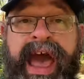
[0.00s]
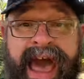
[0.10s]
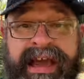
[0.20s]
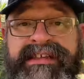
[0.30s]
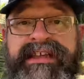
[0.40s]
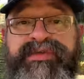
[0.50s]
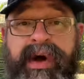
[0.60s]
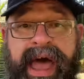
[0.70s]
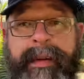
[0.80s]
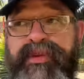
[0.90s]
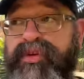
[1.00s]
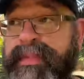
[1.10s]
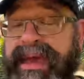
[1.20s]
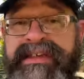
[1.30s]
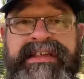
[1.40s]
Accidents will happen. You
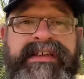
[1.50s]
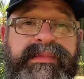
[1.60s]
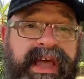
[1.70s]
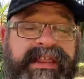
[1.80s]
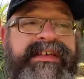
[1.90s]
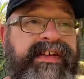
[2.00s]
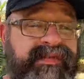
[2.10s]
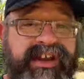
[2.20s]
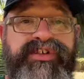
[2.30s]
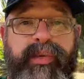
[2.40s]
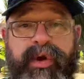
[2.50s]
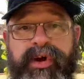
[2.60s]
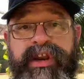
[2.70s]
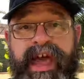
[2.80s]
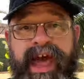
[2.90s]
make a system like this, eventually we're
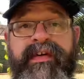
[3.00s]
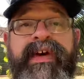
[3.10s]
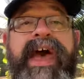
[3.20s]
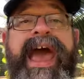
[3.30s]
going to have